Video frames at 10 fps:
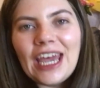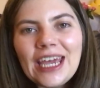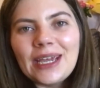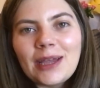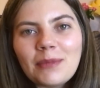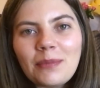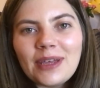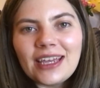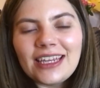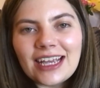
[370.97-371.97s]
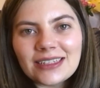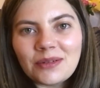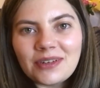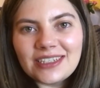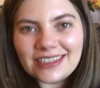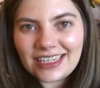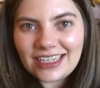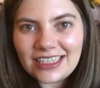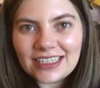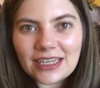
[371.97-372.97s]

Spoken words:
But yes, we went to Zizi's.